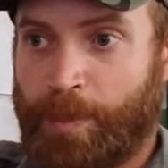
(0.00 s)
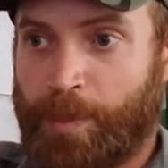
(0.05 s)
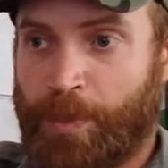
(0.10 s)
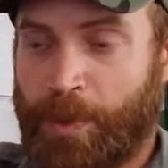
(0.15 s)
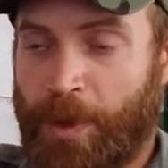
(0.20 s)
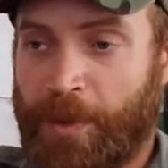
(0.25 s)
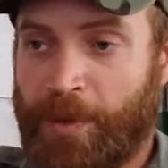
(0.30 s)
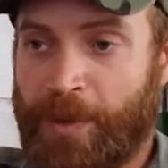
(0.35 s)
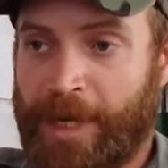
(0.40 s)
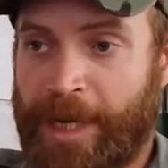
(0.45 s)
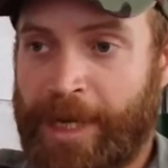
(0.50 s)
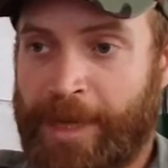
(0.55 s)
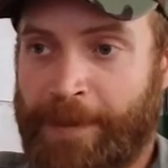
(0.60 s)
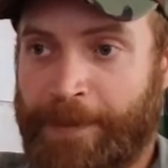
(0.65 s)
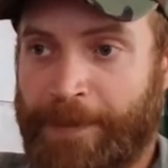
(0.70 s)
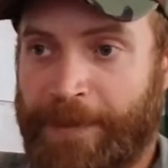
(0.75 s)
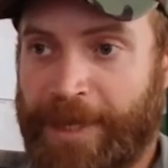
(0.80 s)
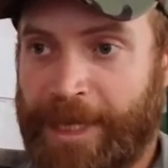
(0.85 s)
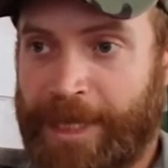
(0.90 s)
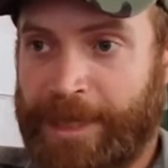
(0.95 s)

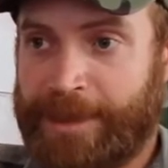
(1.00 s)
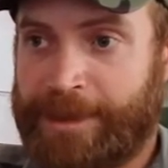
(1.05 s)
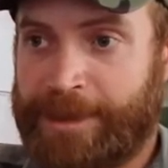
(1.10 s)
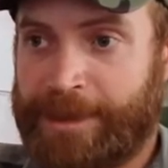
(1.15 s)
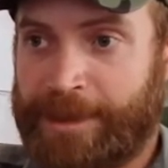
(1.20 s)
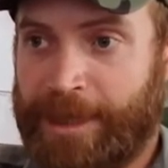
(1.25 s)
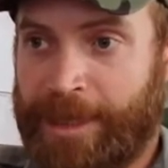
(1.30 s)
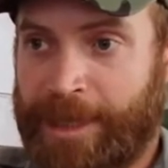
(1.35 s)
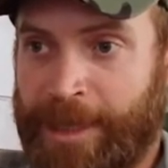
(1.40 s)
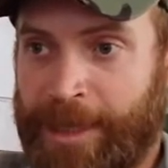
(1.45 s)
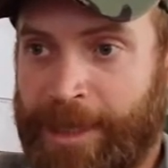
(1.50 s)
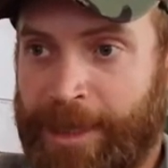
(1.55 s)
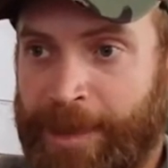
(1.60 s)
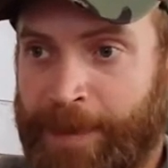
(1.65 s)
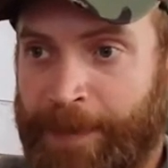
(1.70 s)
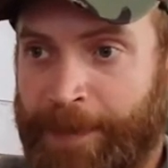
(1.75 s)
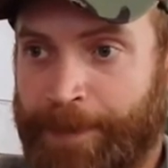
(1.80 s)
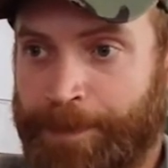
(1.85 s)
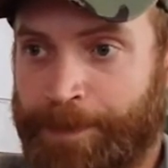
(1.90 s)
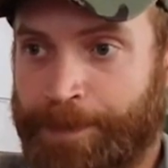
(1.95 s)
program that
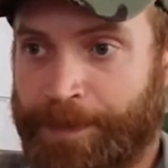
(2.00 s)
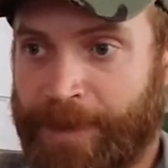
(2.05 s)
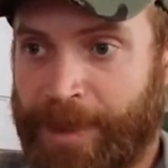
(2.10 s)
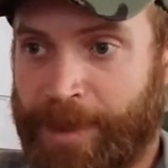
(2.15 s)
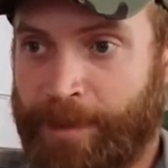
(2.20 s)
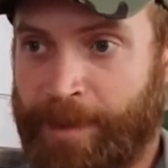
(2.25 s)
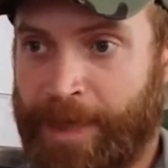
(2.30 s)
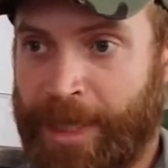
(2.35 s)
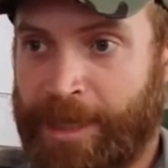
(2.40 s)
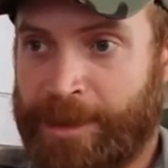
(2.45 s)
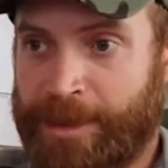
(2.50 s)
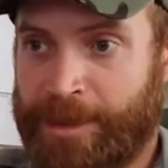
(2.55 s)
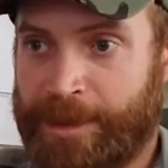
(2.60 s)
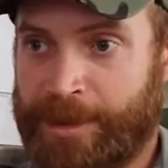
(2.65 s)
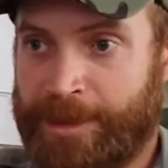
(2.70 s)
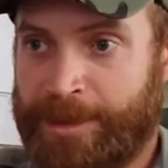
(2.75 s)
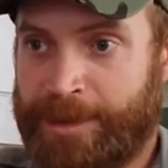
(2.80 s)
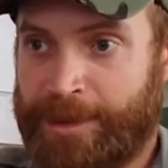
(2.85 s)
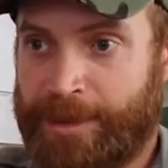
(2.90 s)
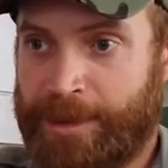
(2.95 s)
um,
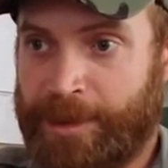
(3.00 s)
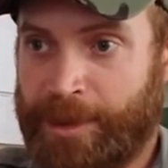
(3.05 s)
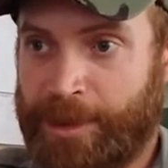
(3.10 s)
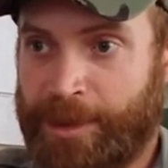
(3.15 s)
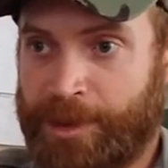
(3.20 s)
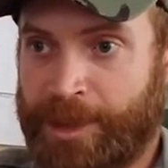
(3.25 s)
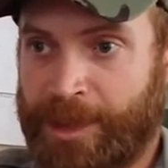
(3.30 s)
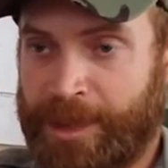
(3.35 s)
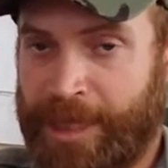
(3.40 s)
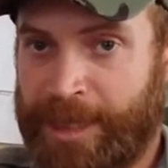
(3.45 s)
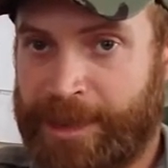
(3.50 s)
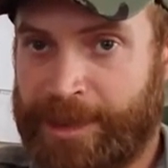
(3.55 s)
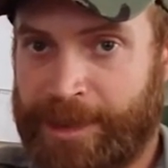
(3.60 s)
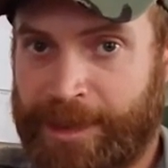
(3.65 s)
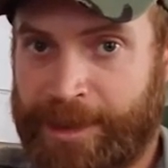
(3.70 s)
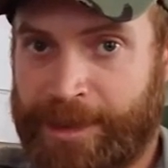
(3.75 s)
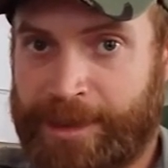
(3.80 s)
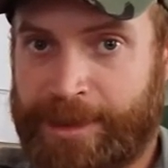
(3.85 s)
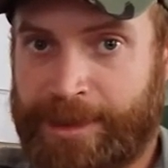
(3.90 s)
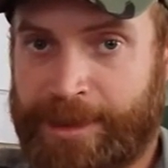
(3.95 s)
manages the
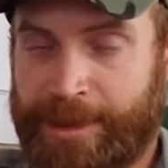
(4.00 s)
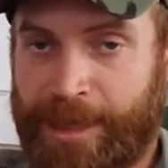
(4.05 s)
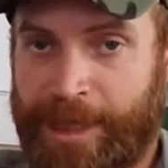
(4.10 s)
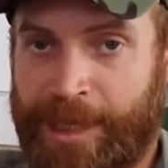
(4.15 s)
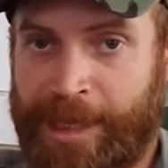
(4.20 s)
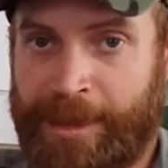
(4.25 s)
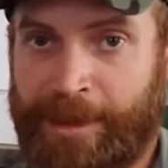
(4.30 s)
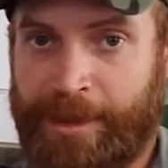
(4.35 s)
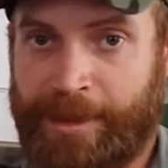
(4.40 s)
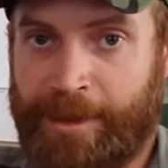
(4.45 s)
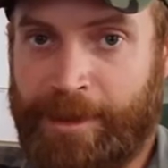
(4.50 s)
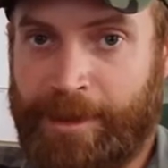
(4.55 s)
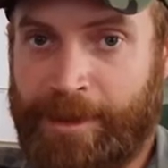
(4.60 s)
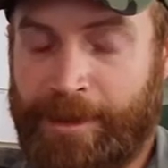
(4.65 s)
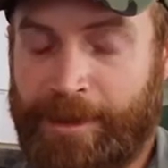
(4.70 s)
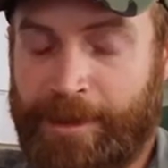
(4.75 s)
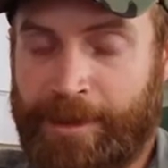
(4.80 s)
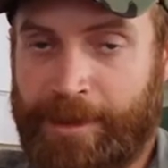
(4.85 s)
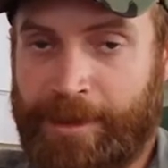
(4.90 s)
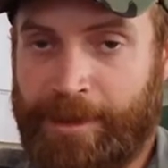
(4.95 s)
genetics and
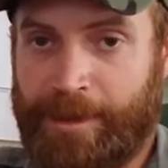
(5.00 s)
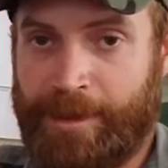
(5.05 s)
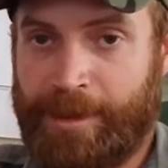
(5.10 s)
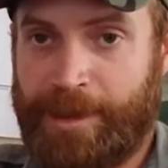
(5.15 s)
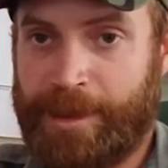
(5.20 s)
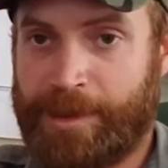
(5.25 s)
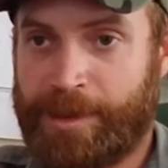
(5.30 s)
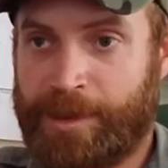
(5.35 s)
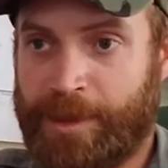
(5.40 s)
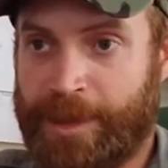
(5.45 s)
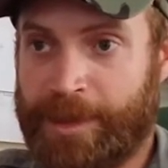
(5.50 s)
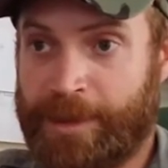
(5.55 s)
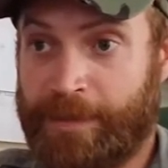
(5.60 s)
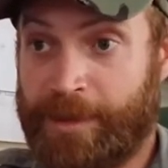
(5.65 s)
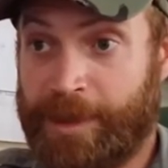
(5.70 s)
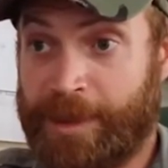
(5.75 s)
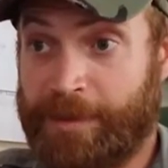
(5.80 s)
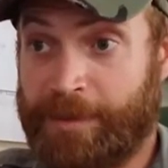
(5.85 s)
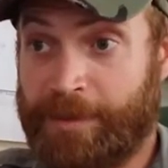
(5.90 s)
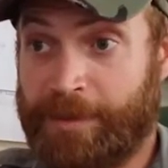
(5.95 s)
the, the, the, histories of
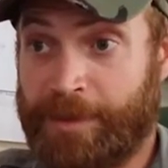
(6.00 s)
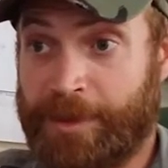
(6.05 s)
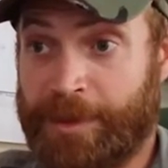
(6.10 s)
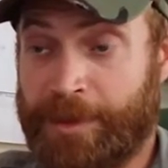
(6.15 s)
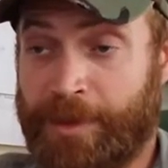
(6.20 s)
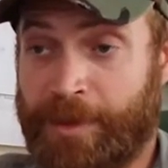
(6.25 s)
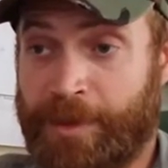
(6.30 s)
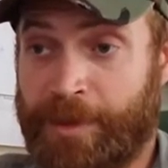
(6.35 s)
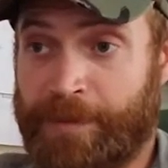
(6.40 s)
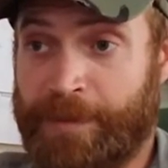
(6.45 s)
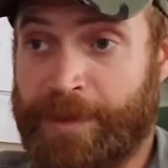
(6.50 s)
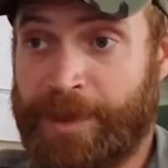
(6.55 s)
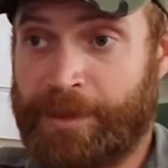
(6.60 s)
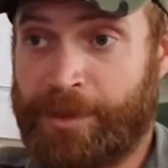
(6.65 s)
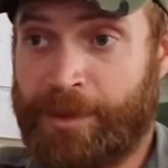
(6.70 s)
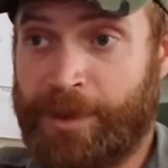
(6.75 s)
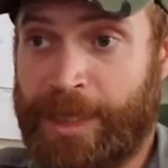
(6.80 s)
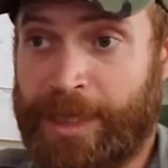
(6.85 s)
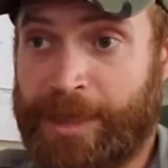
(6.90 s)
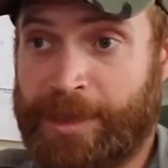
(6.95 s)
the different reserves
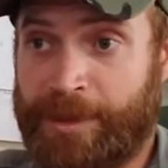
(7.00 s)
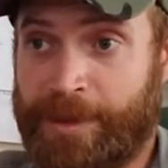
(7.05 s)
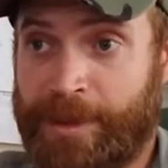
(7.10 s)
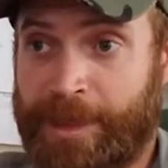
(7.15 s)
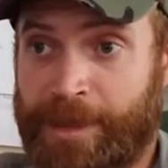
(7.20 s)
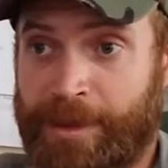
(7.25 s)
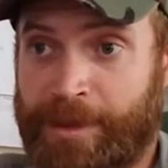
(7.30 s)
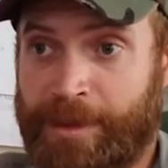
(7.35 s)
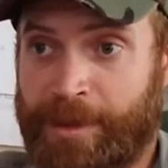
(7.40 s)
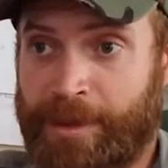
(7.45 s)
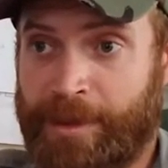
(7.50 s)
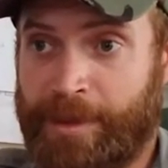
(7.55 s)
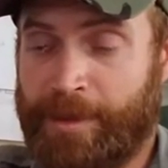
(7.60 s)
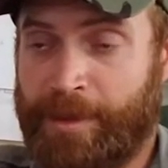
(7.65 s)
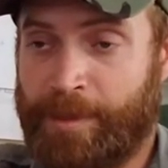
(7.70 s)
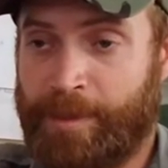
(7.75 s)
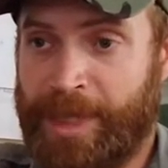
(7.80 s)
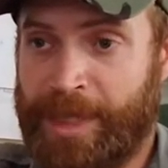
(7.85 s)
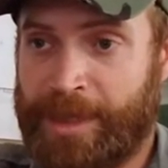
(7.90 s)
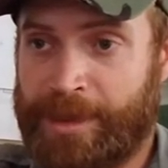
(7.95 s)
and tries to get the,
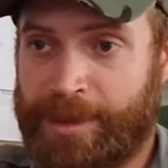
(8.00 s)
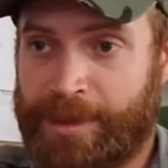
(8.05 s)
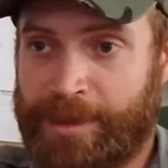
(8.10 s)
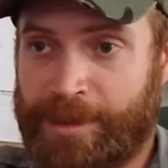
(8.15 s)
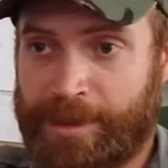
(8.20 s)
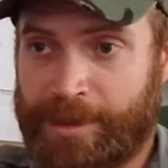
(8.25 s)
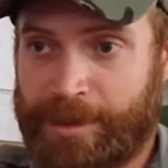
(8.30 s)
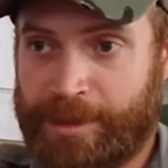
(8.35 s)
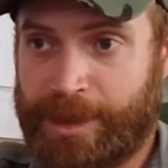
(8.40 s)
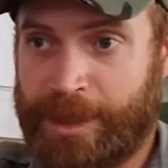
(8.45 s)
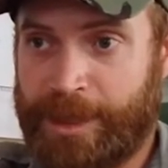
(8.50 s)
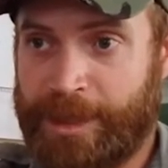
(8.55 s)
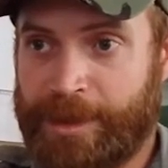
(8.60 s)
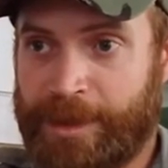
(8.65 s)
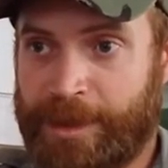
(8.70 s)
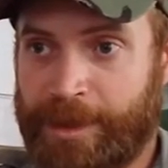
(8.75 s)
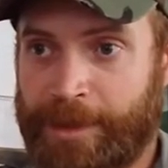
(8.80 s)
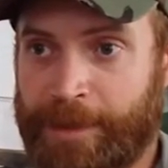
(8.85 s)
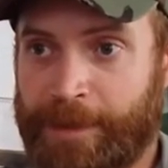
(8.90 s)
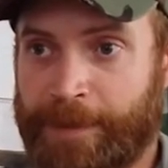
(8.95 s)
the best
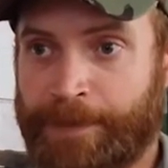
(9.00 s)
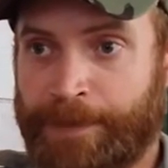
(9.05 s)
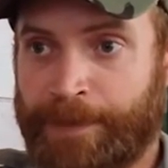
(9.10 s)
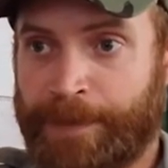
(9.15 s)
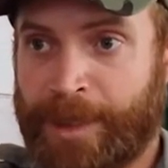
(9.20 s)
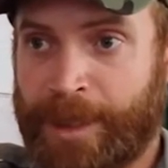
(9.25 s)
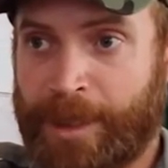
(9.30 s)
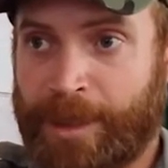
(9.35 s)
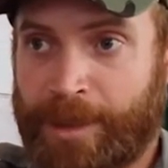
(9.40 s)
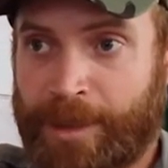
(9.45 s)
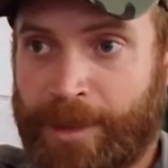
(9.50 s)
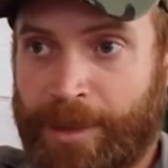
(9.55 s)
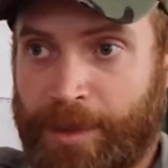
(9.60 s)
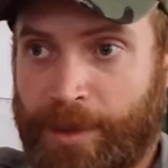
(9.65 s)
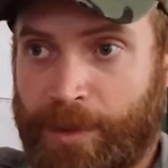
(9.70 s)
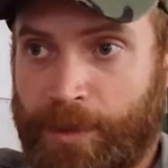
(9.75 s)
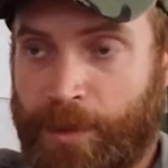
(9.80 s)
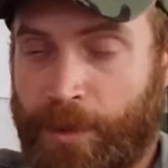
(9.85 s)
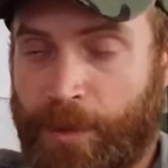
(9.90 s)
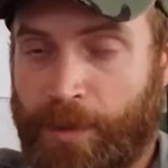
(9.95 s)
cheetah
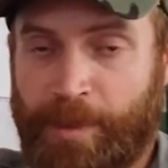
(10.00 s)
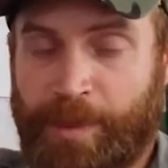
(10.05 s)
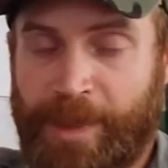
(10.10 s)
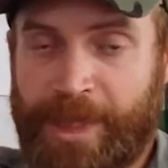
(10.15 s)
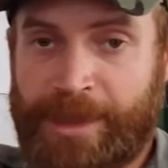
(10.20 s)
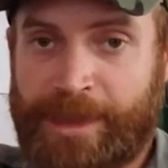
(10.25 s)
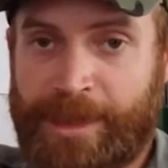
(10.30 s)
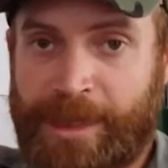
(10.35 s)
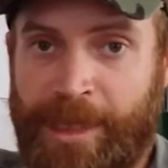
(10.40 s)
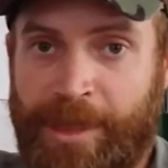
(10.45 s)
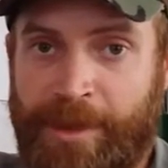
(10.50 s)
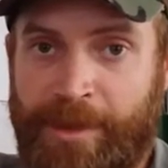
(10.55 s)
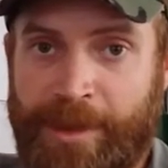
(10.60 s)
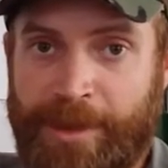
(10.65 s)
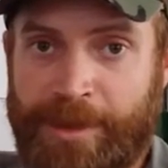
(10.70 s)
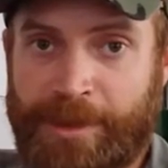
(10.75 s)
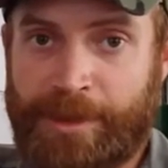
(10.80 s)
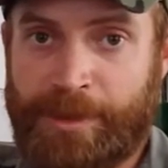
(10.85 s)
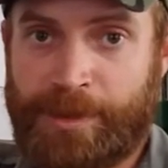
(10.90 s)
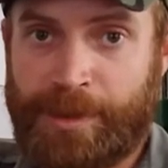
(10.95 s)
to the best
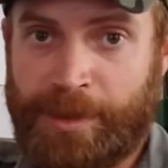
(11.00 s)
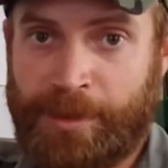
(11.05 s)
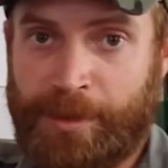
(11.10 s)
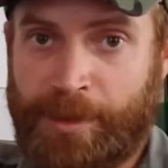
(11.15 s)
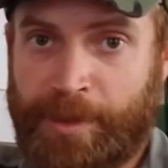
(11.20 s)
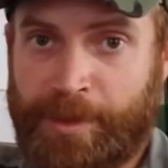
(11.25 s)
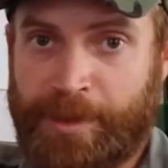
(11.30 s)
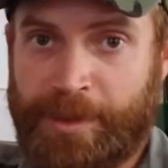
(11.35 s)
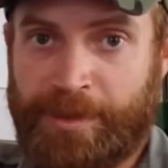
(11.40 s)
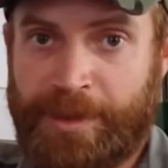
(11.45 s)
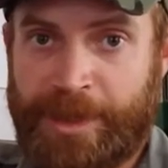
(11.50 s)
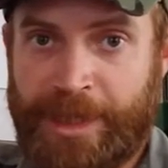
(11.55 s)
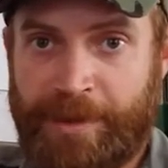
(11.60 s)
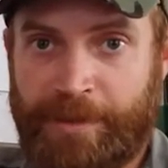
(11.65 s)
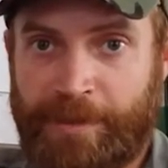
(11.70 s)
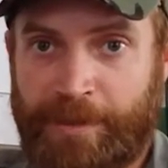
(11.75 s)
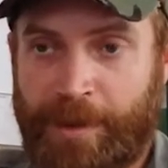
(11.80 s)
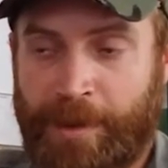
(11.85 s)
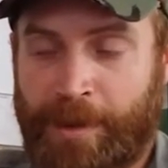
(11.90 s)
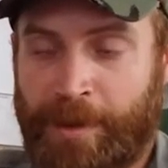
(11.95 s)
areas in terms of gene
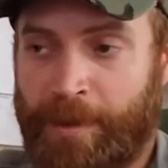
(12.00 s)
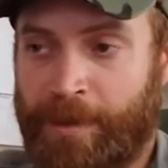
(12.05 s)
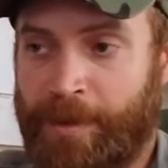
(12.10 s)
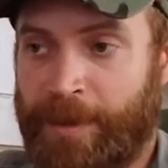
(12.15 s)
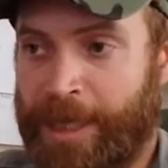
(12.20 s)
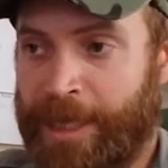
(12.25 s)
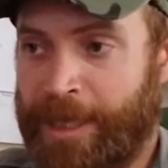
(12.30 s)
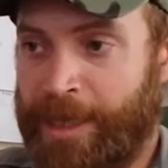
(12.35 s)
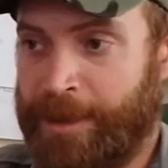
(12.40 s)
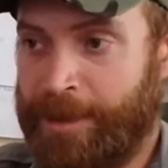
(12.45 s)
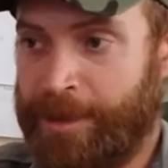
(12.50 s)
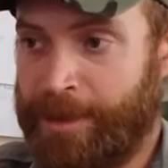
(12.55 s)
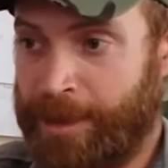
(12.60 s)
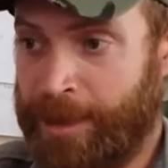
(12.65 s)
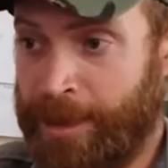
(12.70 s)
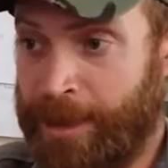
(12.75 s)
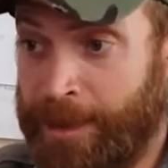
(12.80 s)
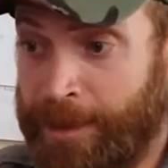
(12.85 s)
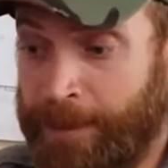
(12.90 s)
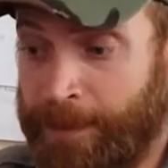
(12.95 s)
flow and
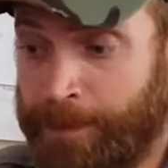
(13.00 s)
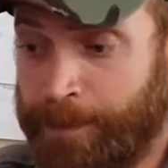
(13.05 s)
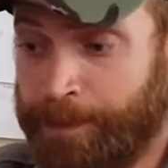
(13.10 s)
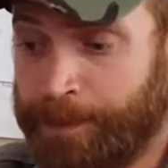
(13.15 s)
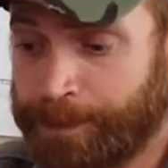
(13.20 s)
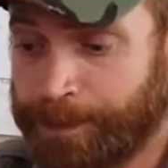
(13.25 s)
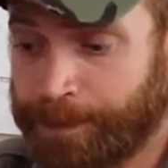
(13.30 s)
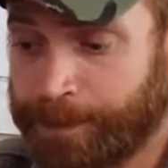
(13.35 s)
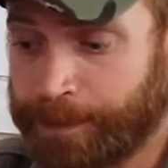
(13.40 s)
um,